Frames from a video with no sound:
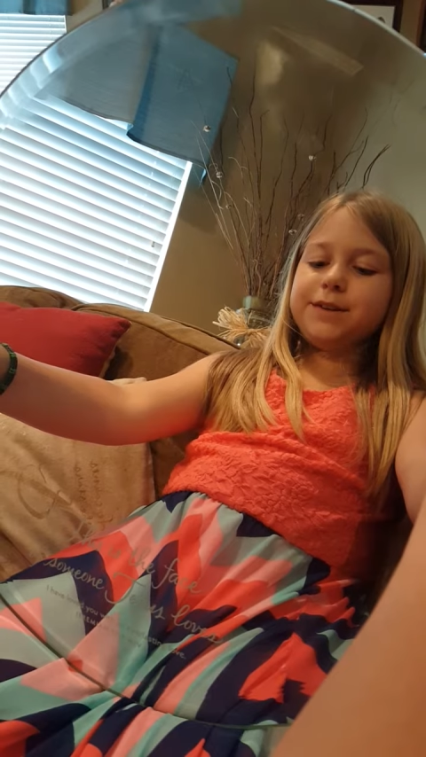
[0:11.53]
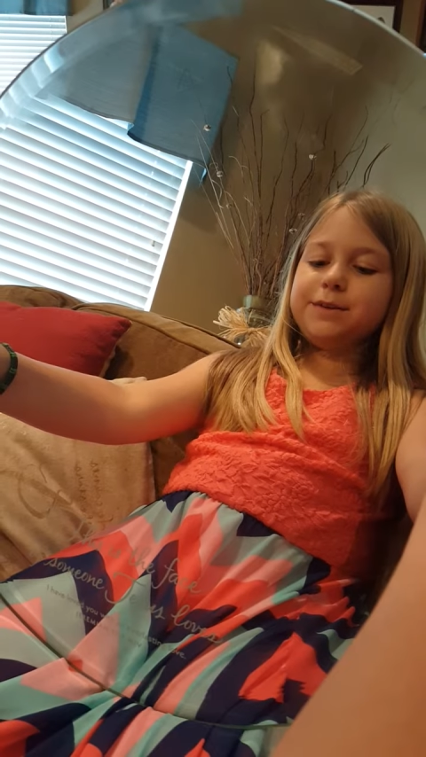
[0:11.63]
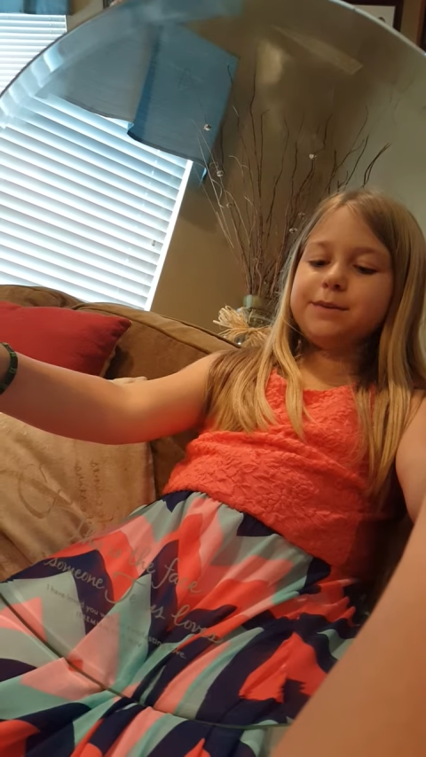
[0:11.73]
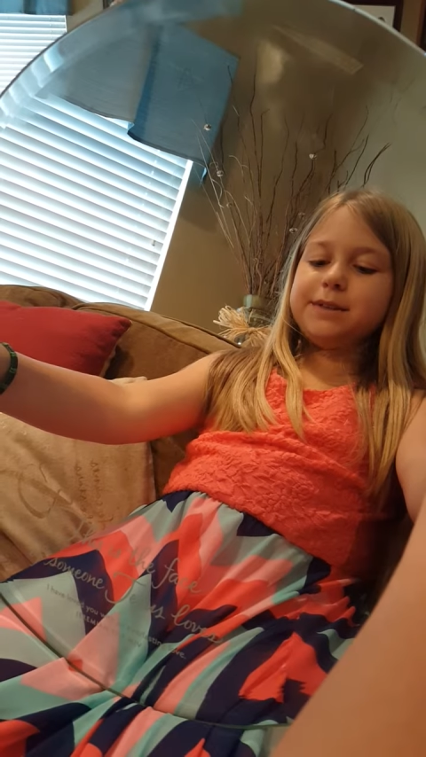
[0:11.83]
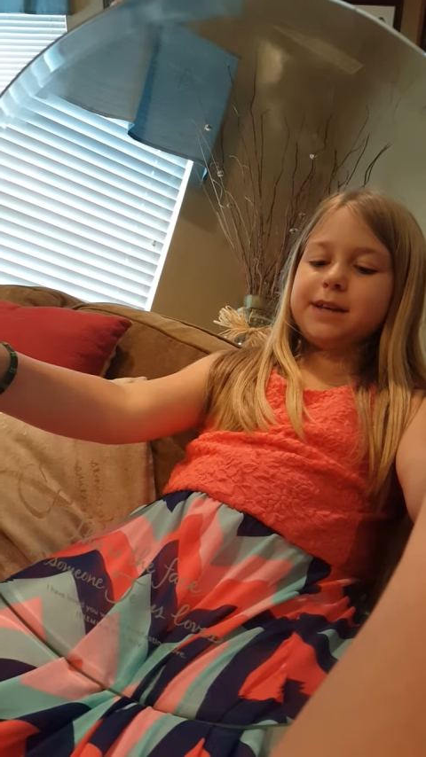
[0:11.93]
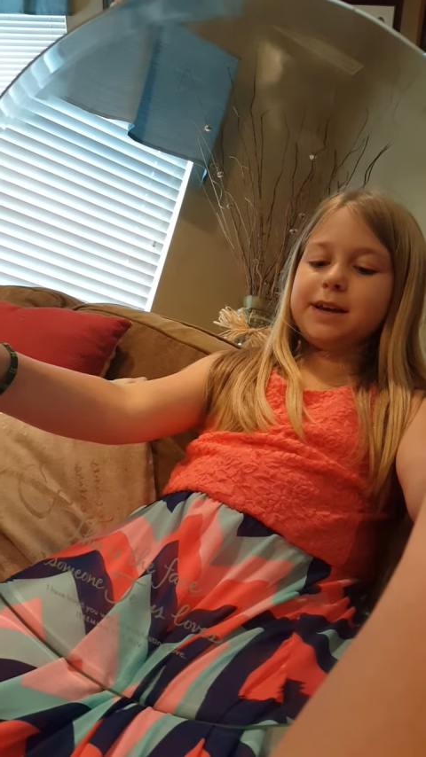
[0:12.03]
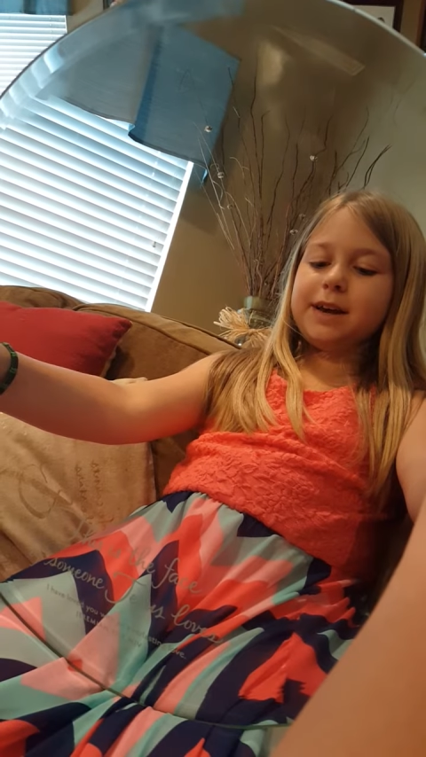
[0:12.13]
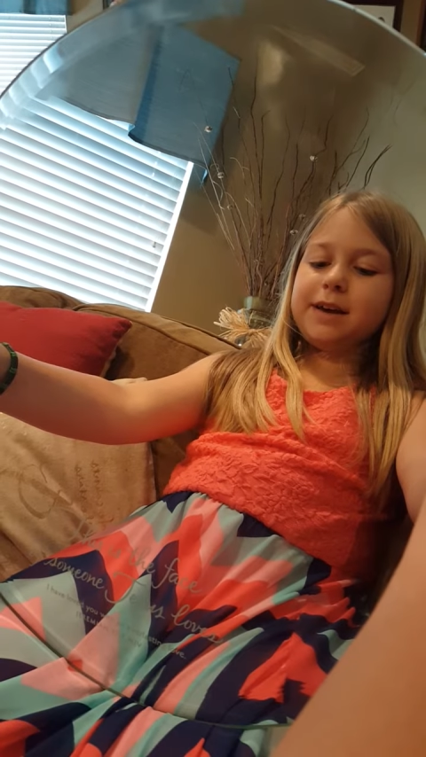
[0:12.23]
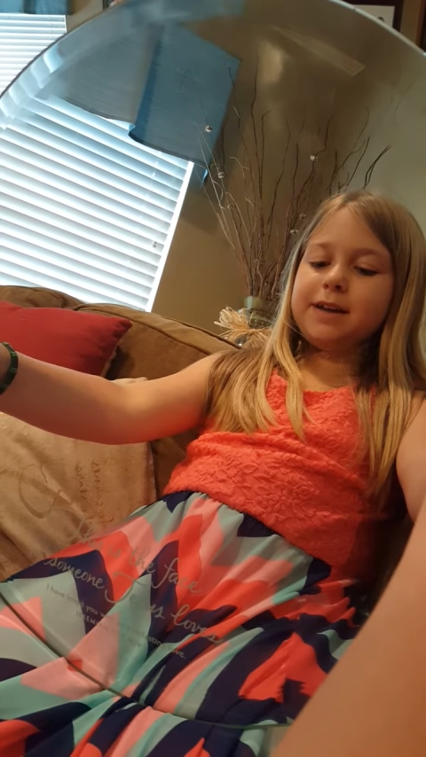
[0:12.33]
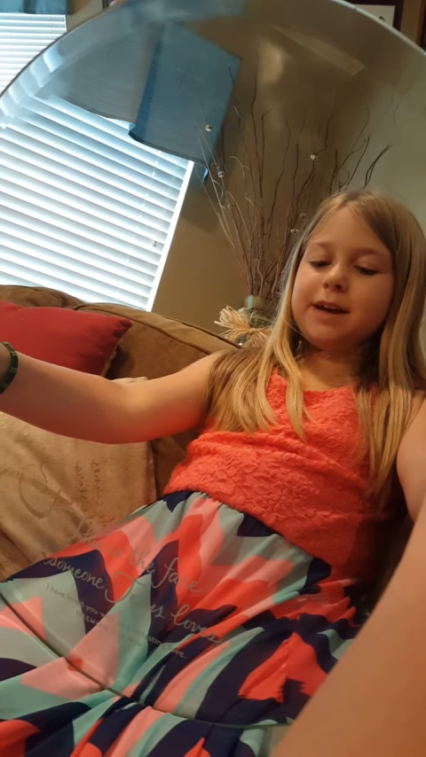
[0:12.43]
you with
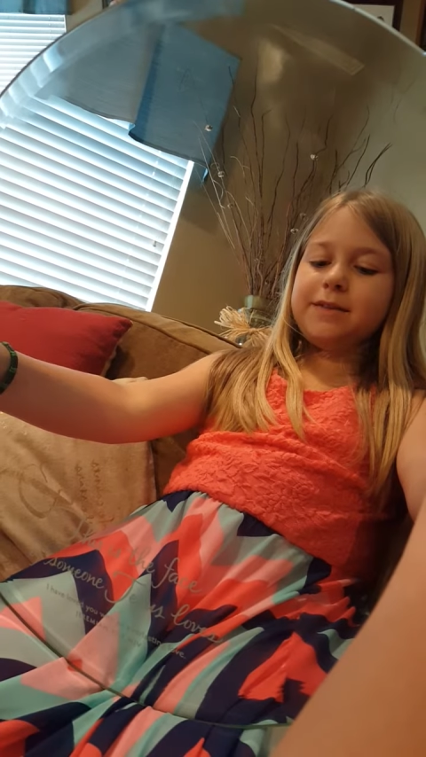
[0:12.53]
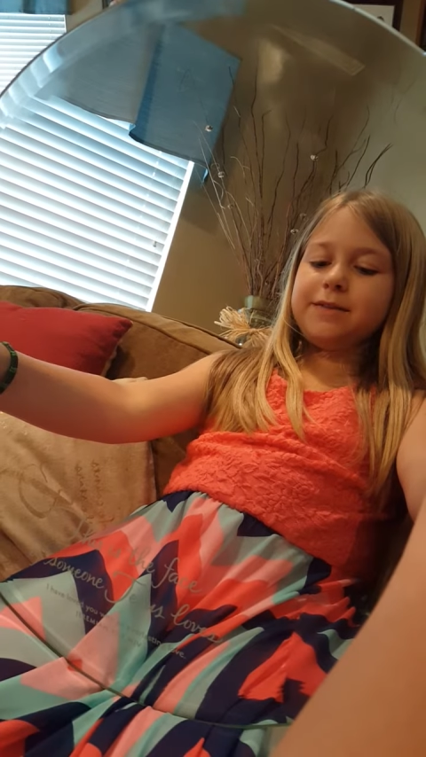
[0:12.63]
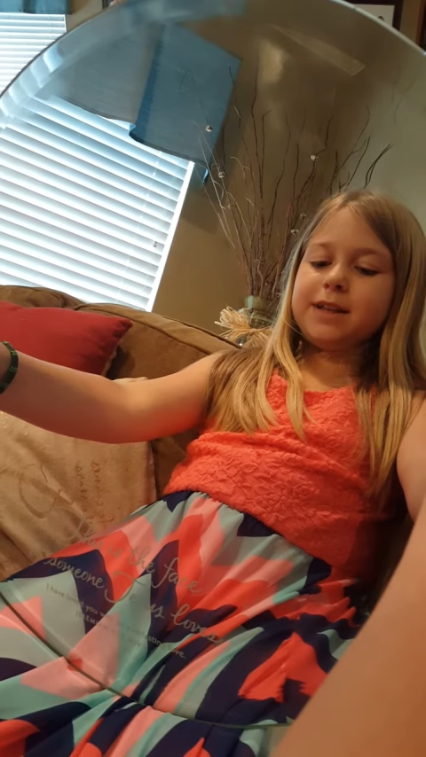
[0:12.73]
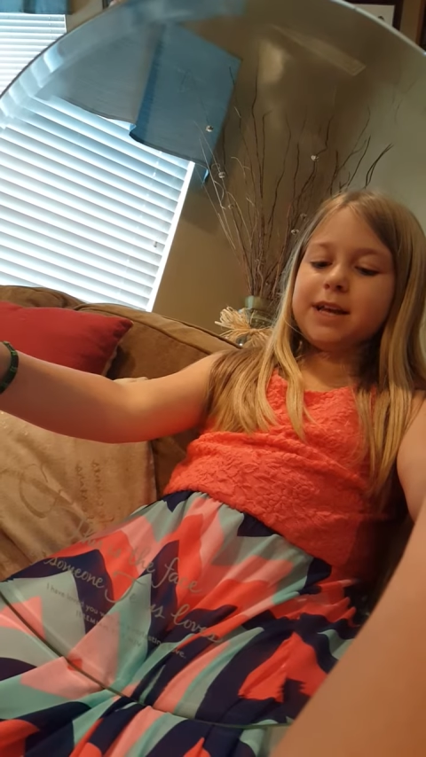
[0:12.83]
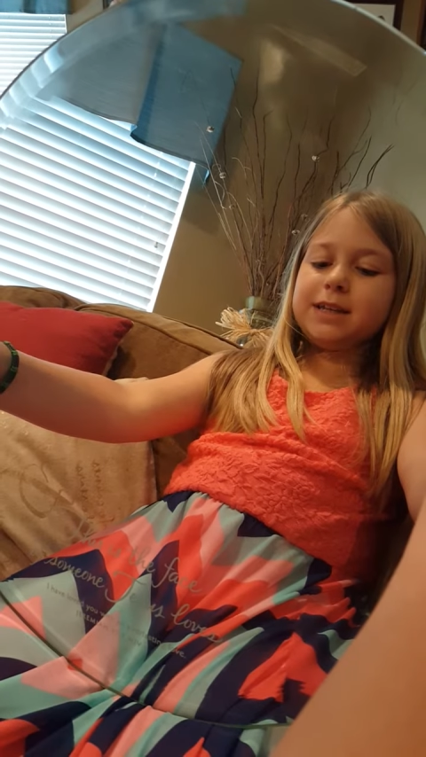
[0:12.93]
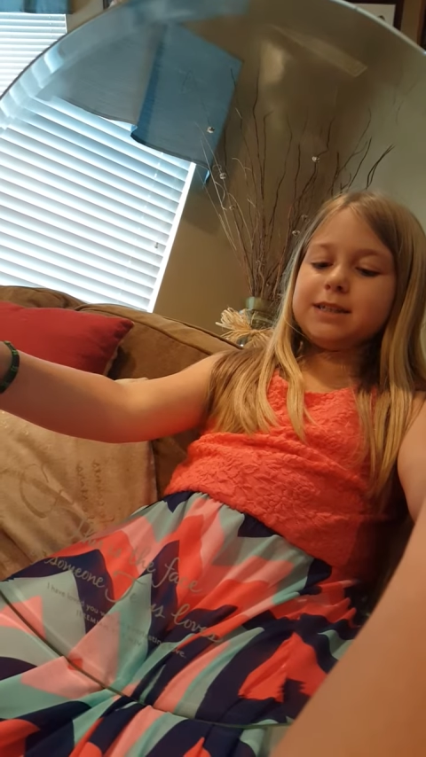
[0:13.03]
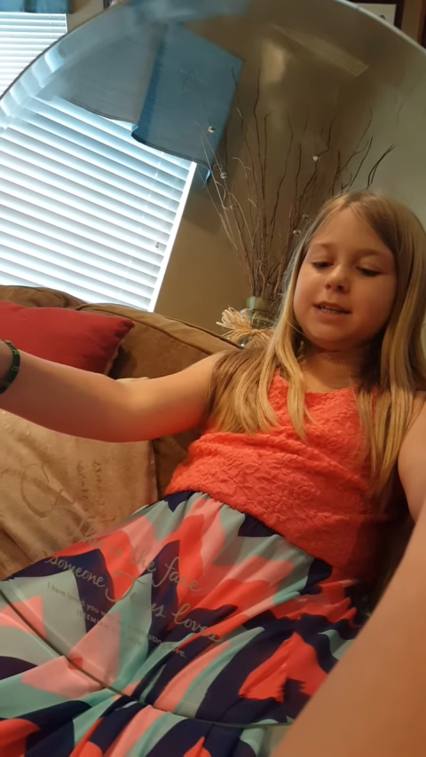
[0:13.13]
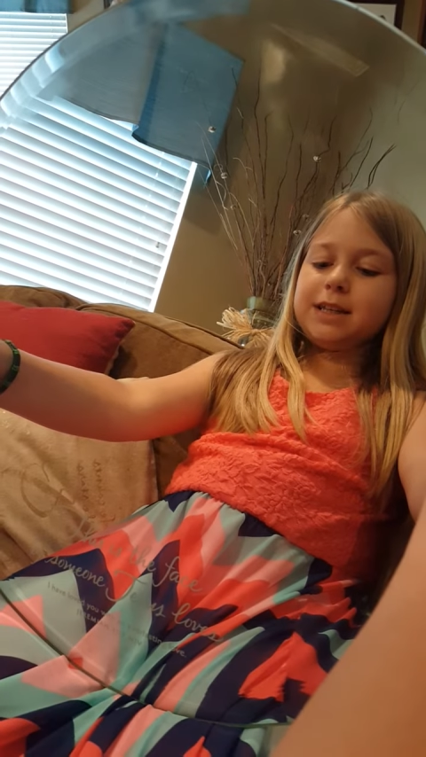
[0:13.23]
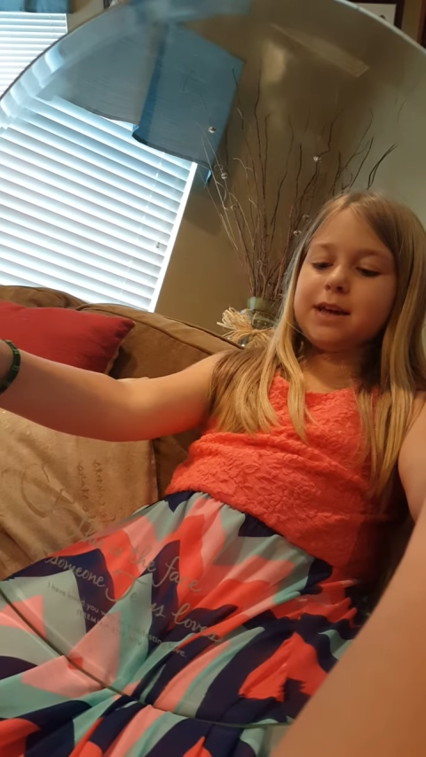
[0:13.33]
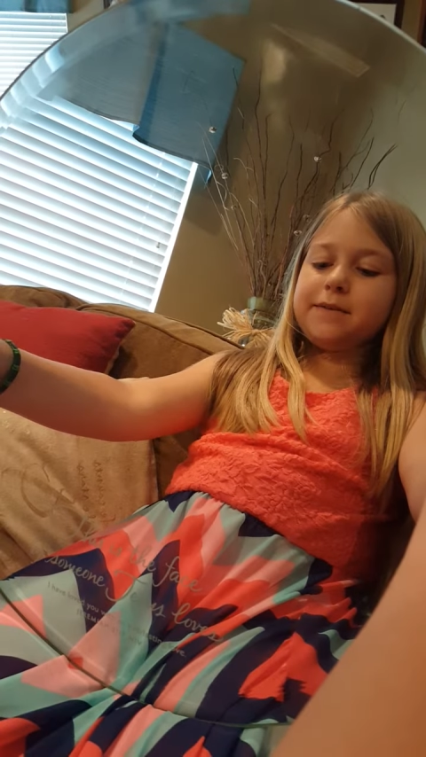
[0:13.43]

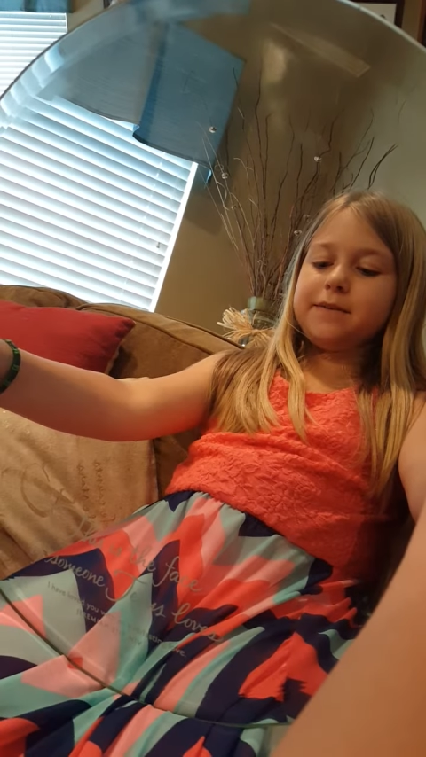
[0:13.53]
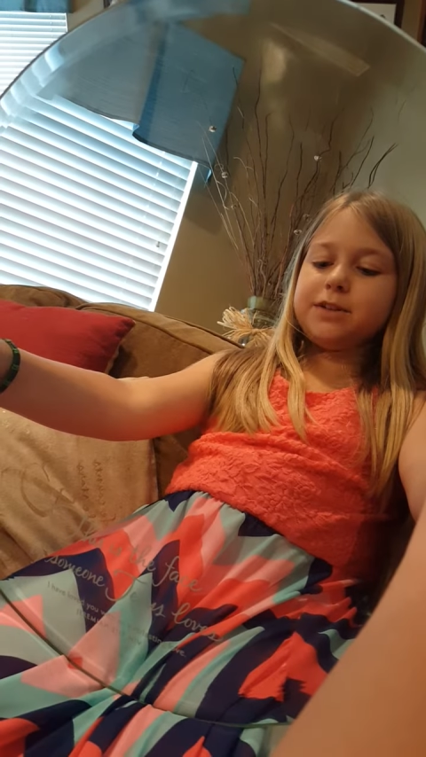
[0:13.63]
everlasting love.